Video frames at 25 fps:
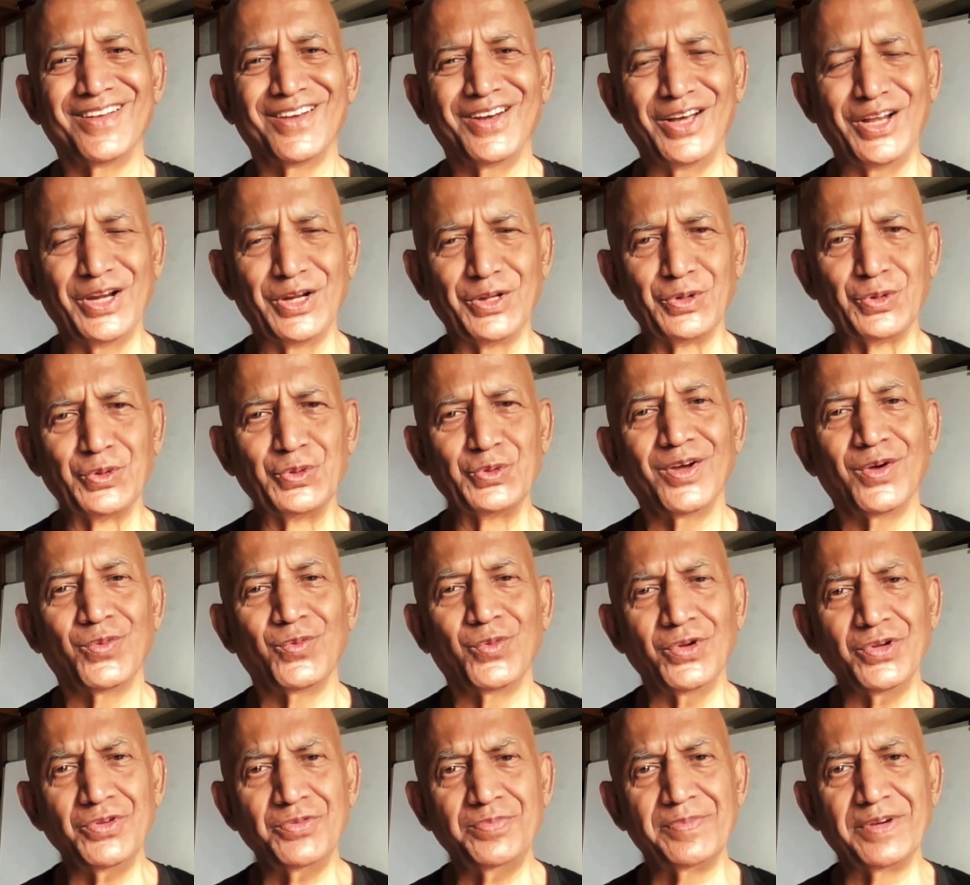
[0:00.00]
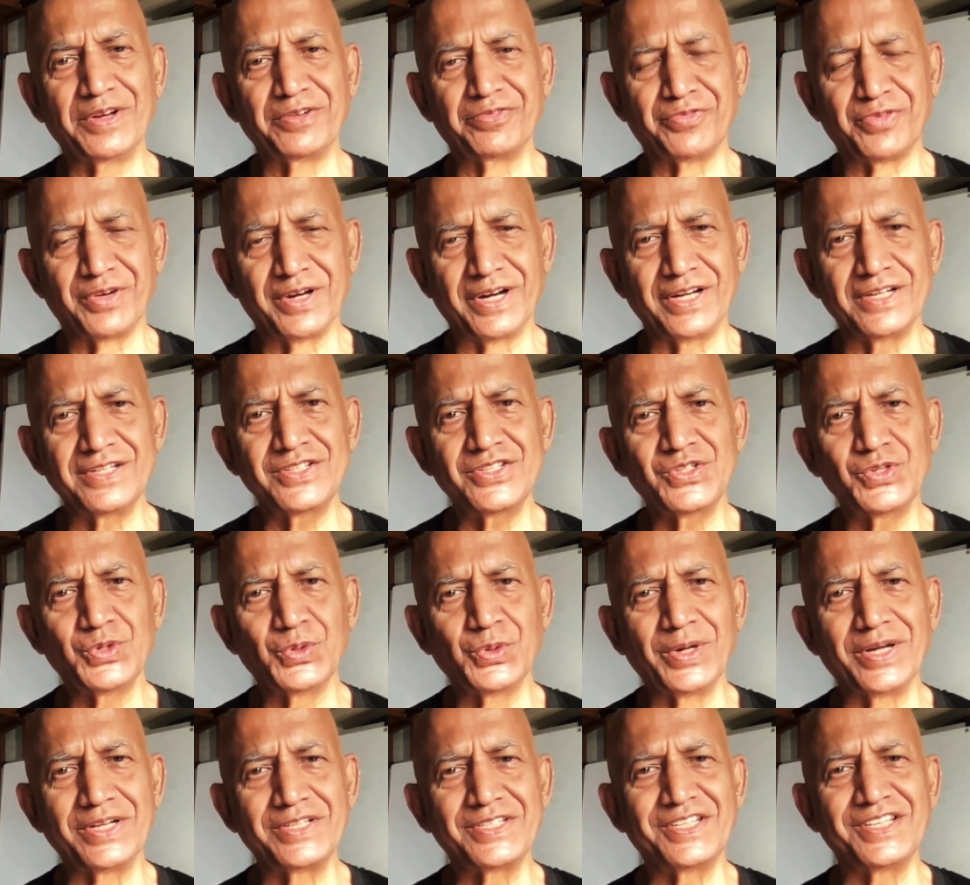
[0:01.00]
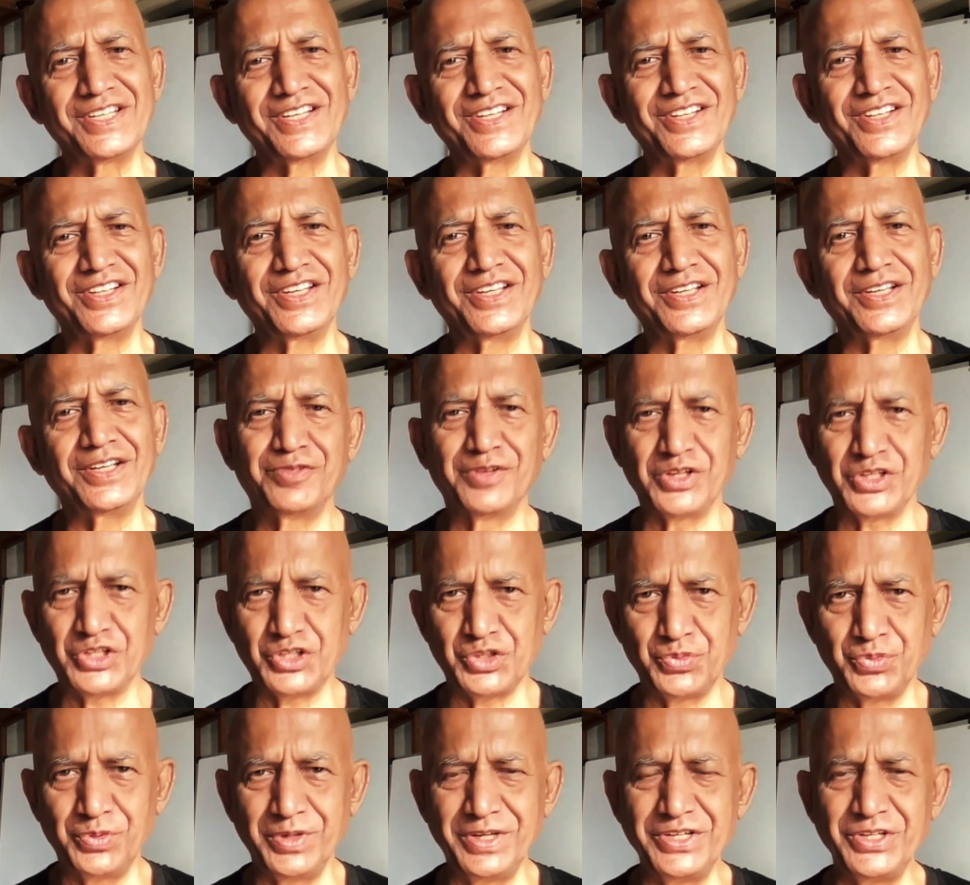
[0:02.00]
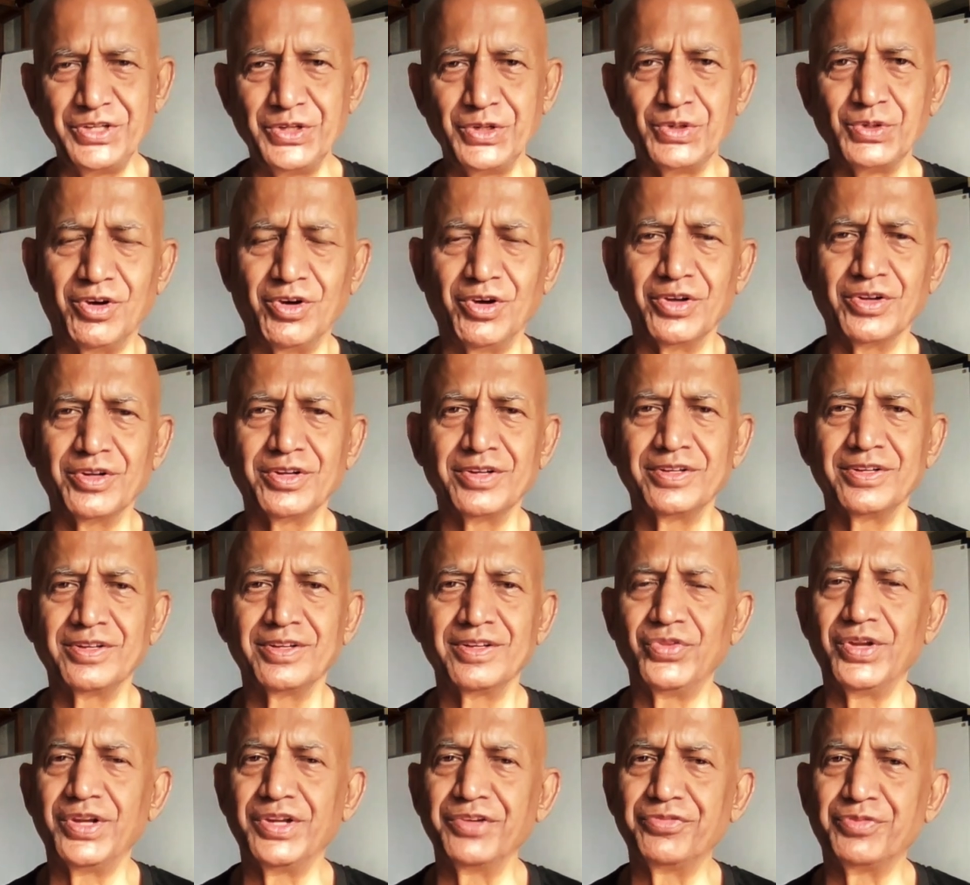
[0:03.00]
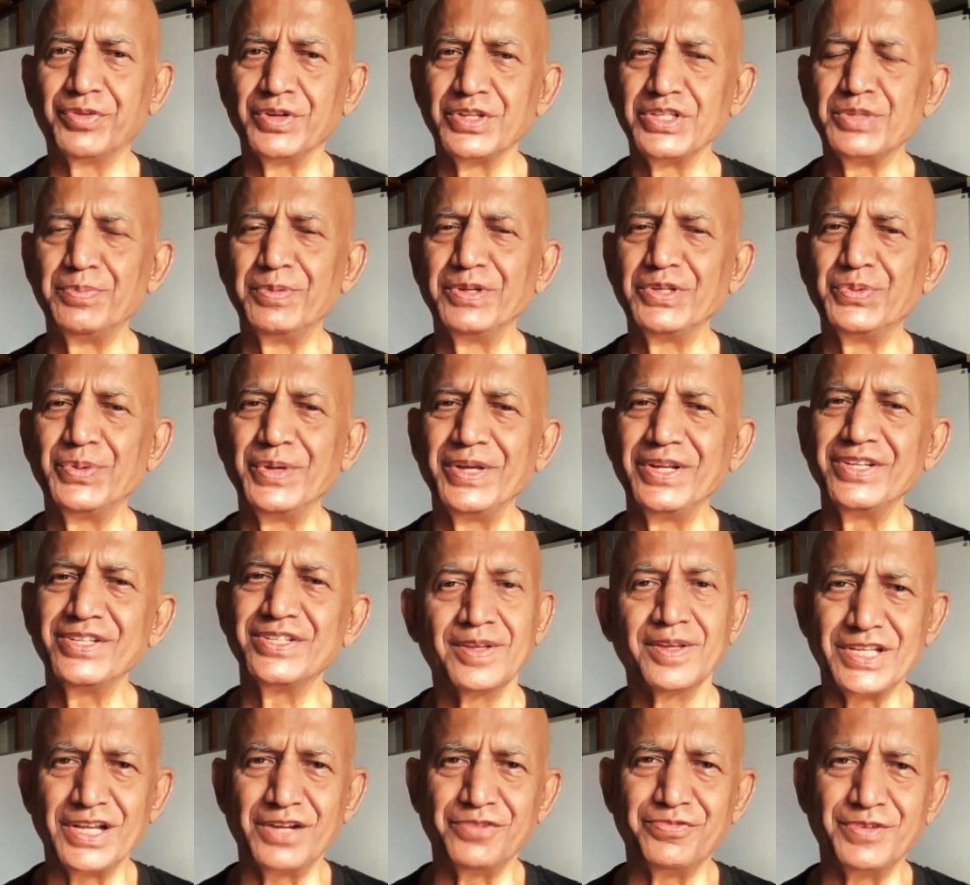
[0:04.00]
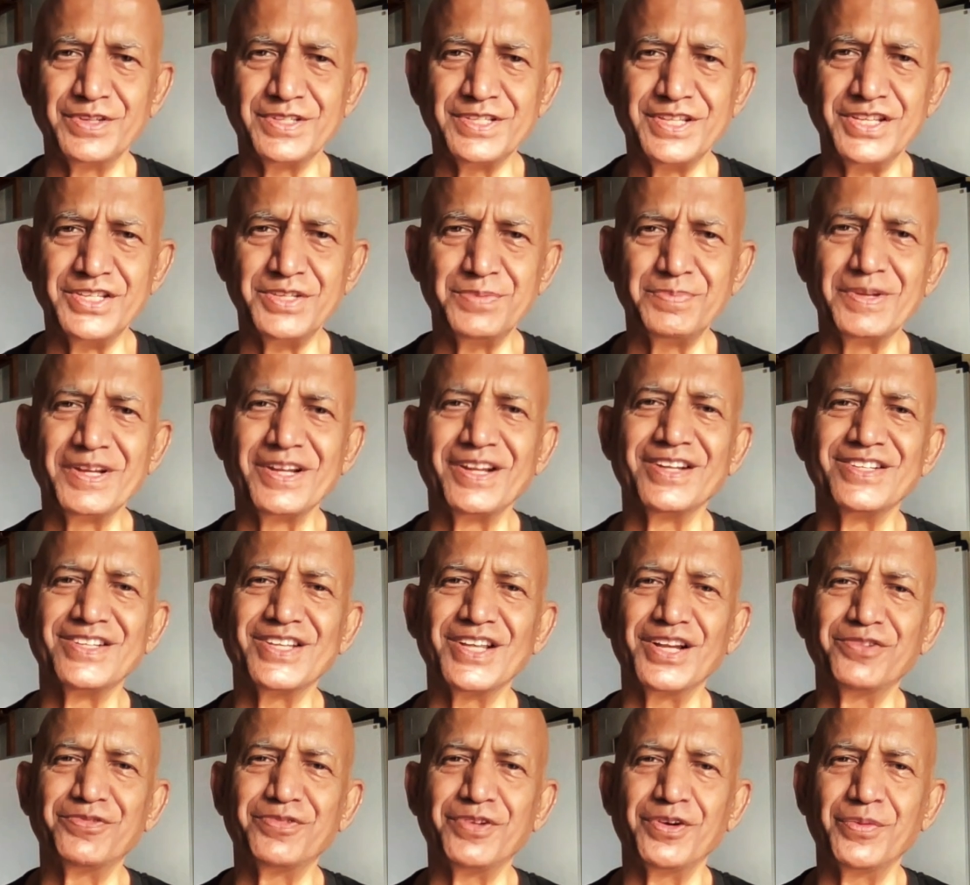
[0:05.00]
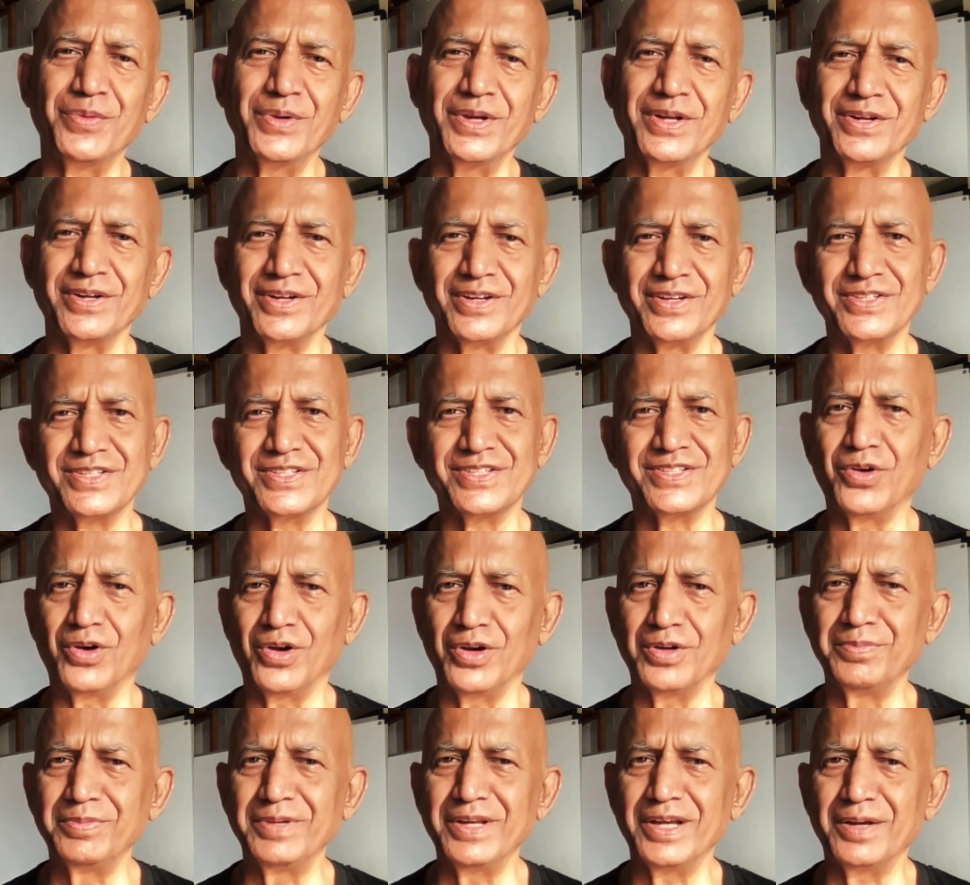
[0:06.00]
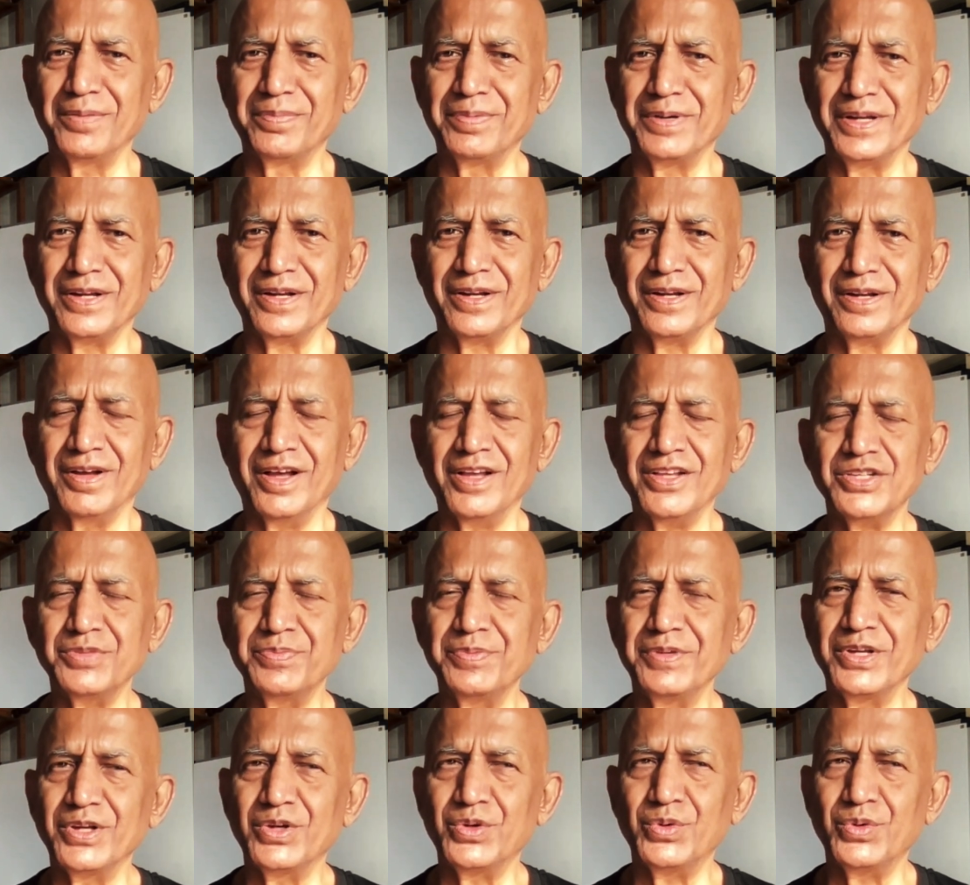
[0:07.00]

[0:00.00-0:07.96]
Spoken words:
Hello, one of my friends who had seen the first video on the difference between self-assessment and self-awareness called me up and asked me a